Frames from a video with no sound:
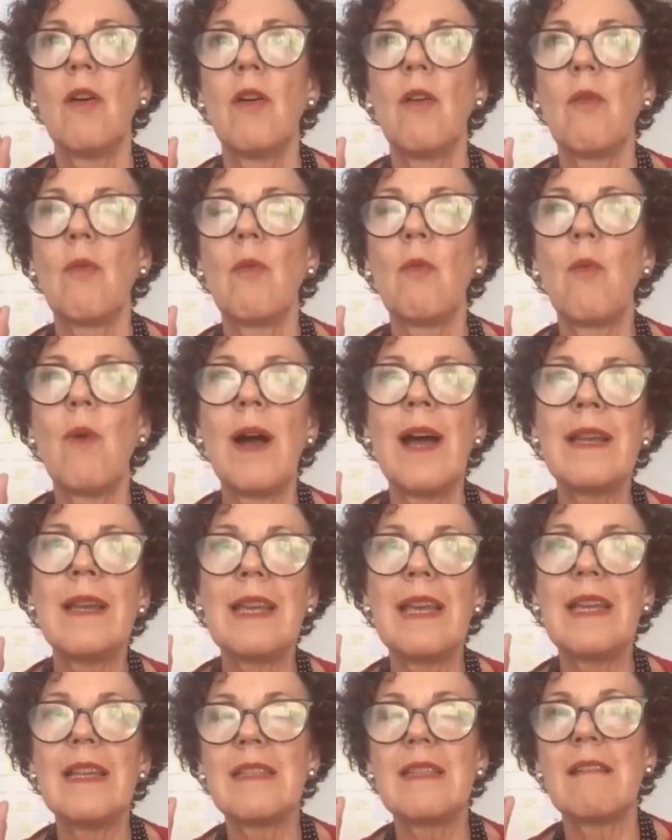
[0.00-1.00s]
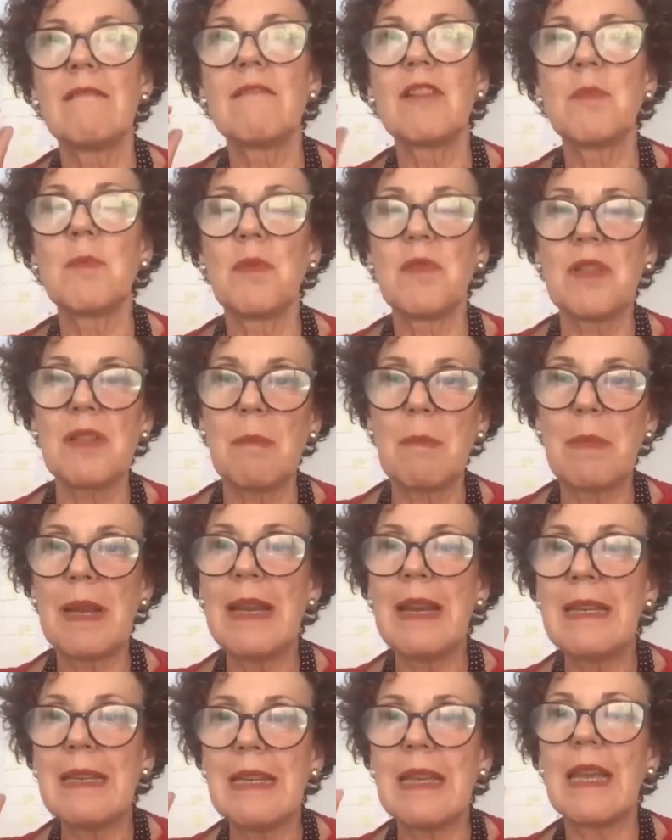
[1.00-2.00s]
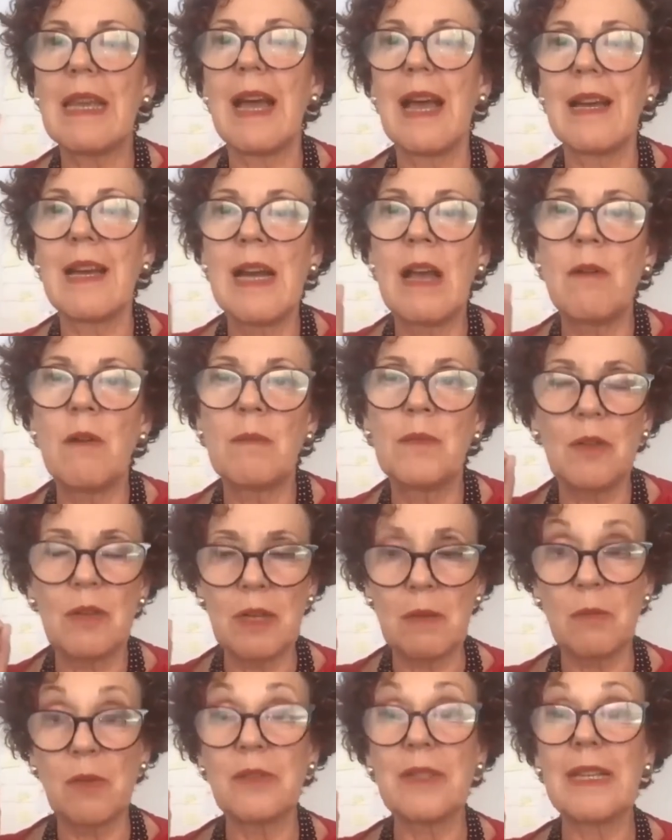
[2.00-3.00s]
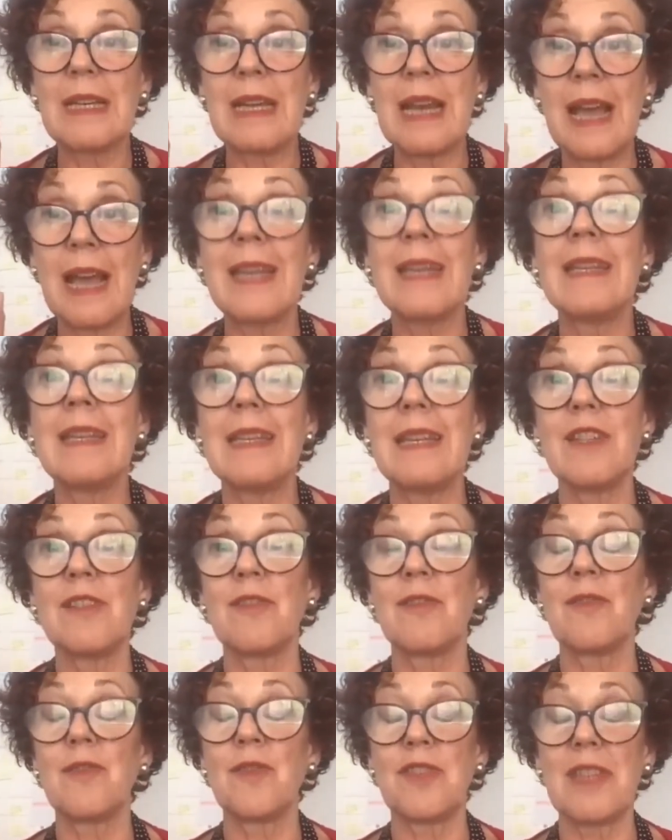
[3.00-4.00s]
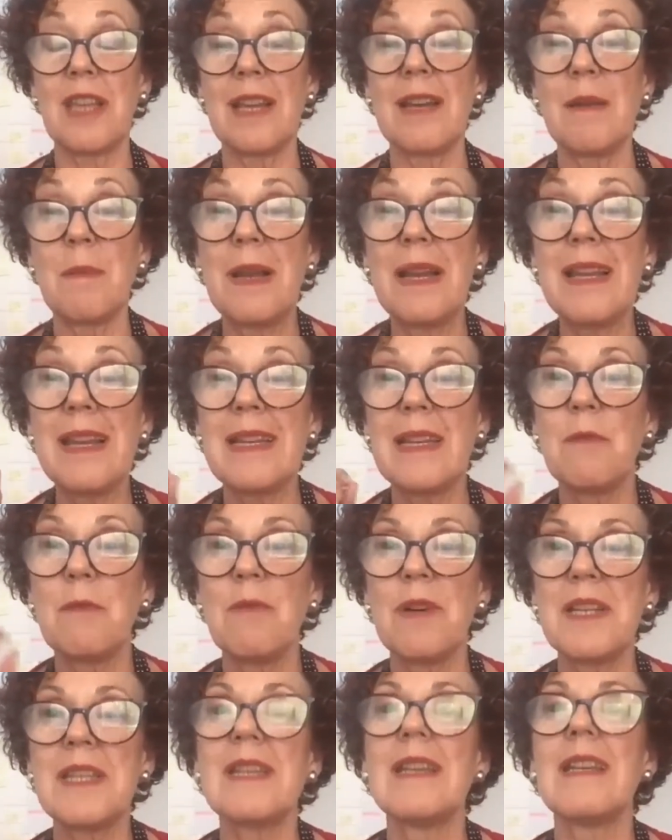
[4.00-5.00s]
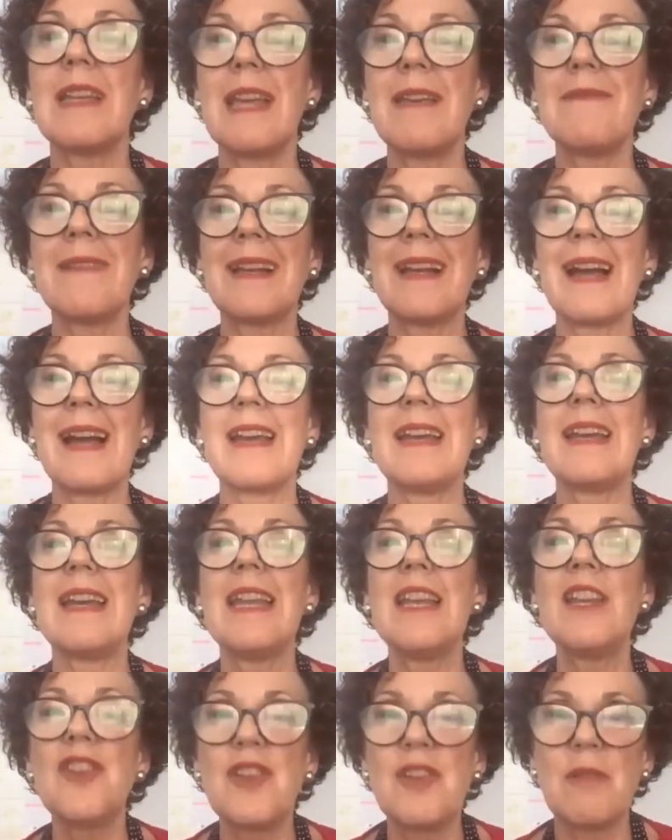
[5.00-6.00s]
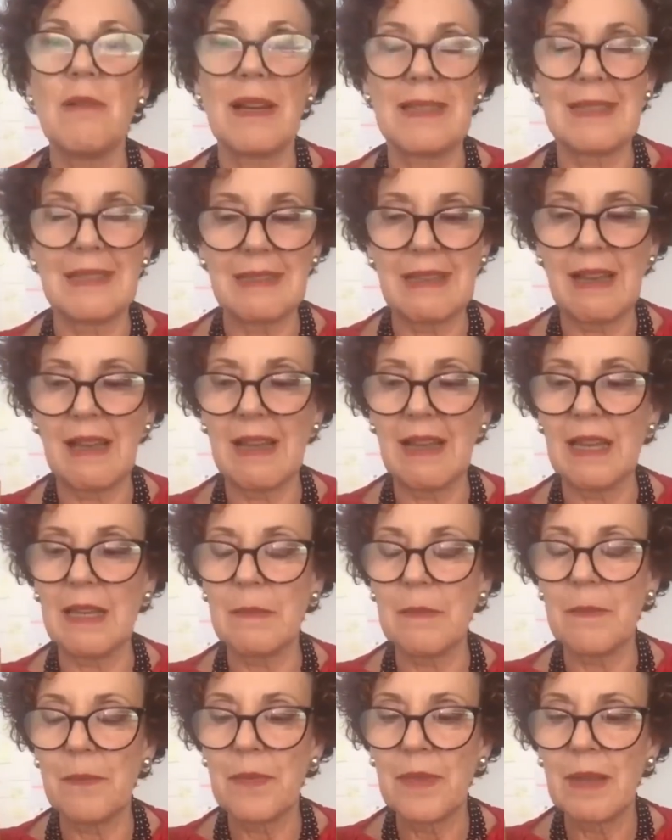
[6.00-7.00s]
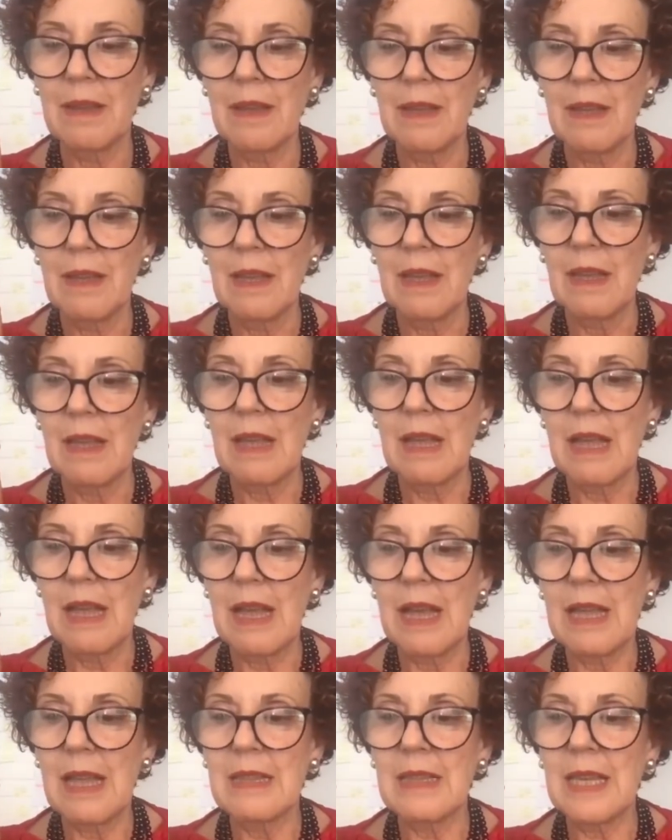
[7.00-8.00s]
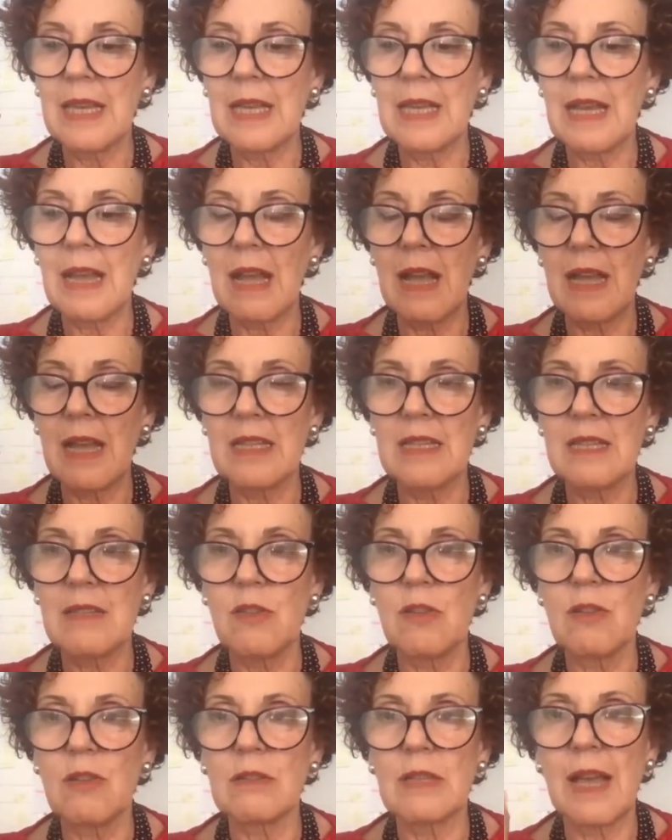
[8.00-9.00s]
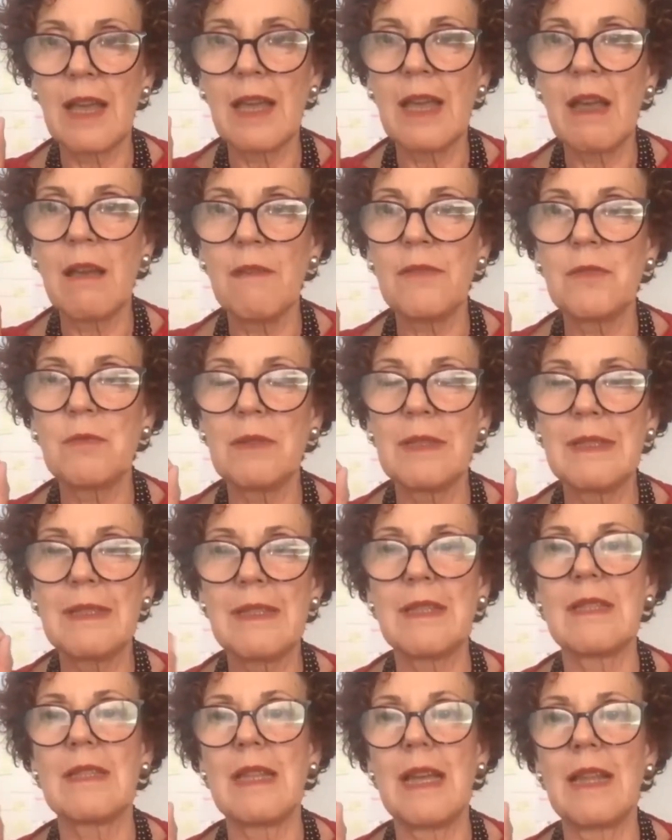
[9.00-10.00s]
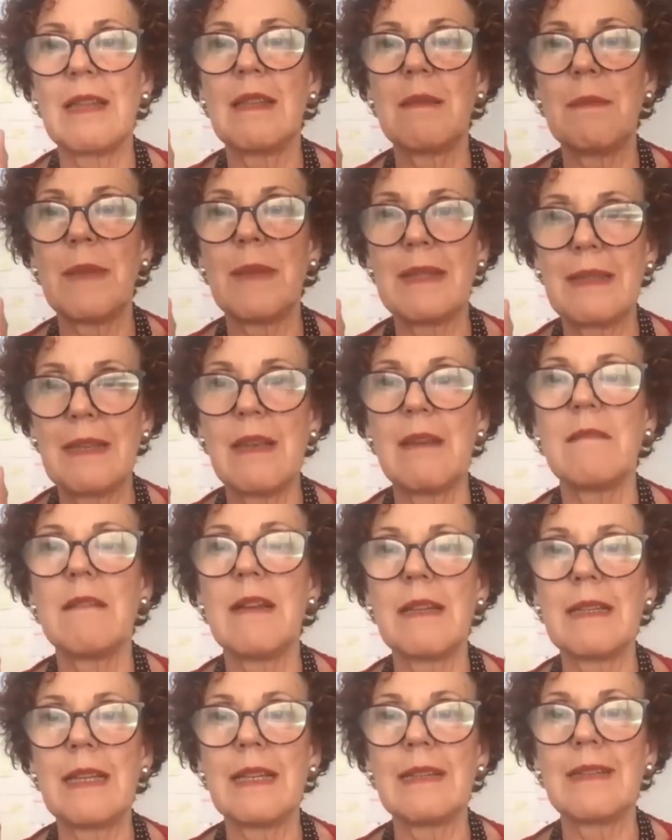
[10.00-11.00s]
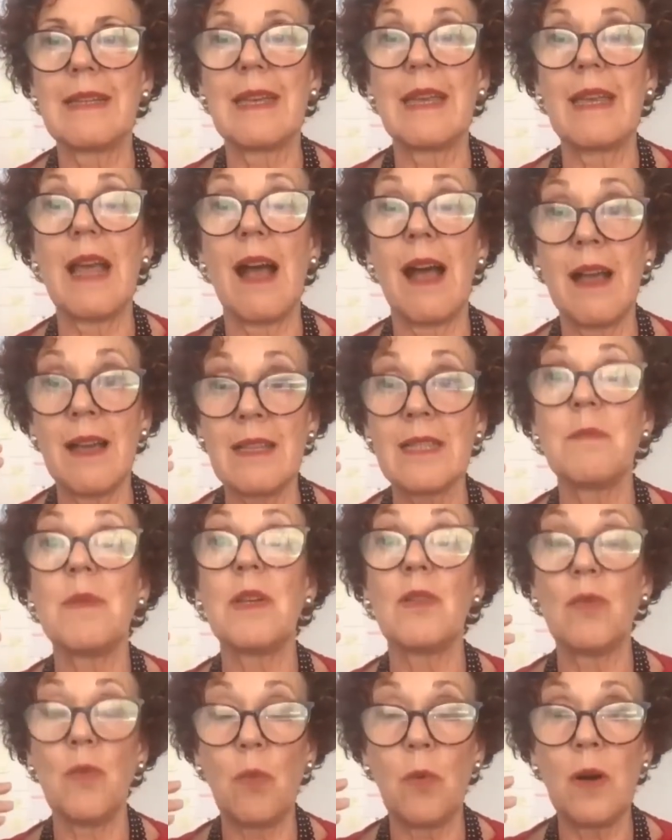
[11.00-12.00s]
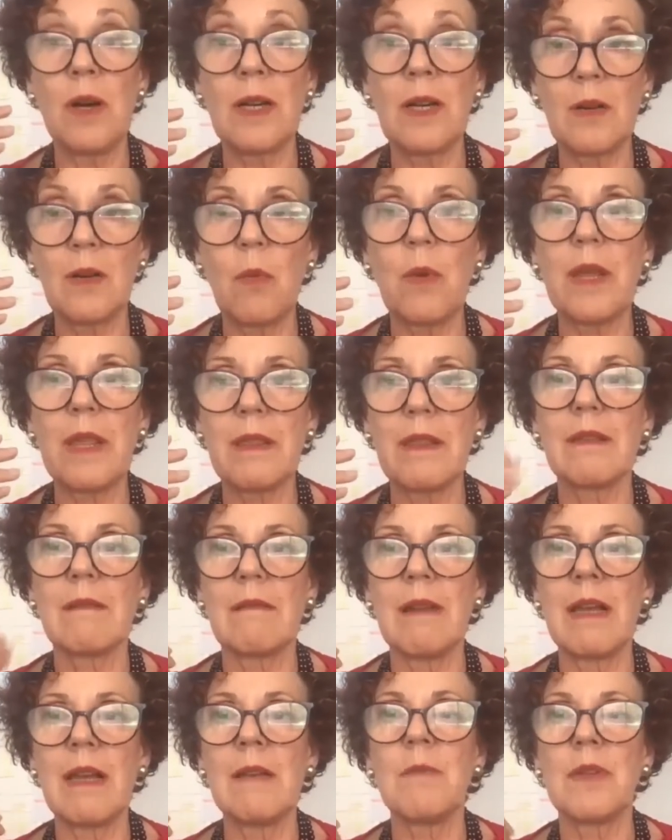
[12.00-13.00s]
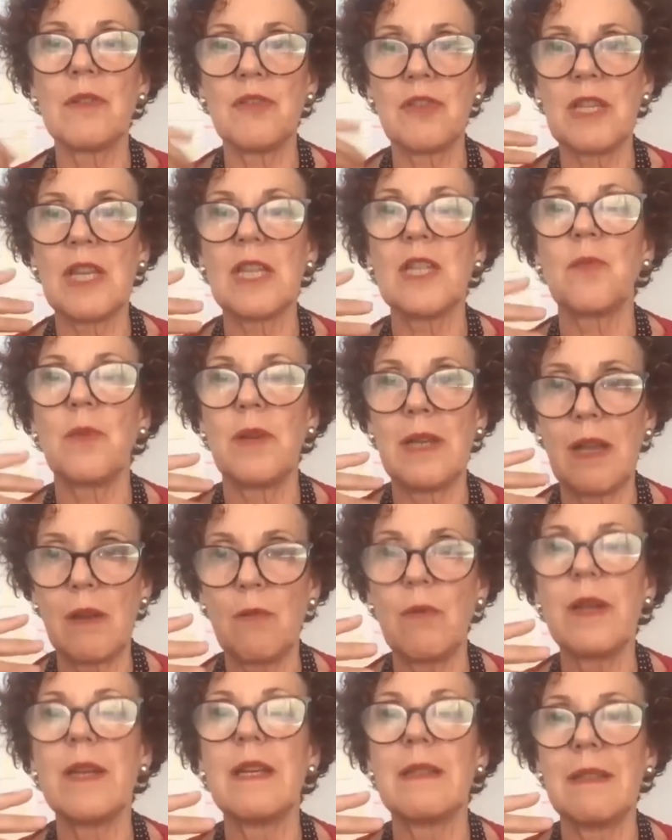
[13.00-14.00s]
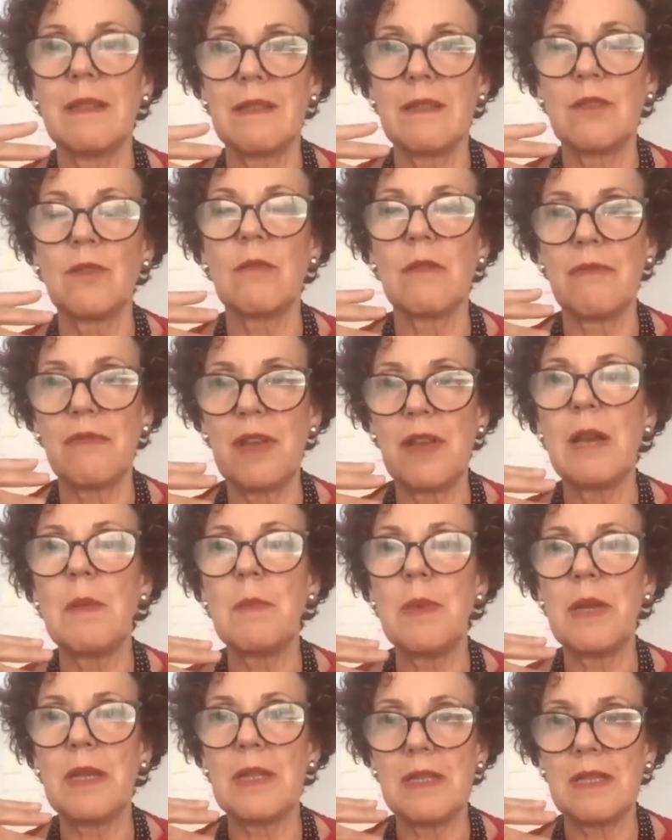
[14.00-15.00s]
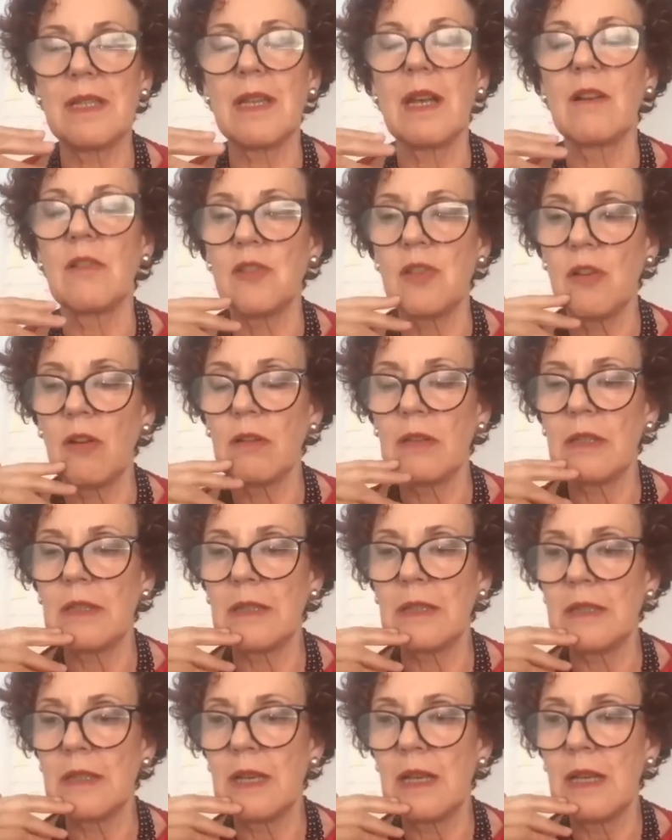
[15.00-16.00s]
What is the responsibility? And now I'm talking about the 90s, so sustainability wasn't even an issue at the time. And then I thought, I have to understand the material that they asked me to work with, right? Because that's what I went to the Philippines as a consultant.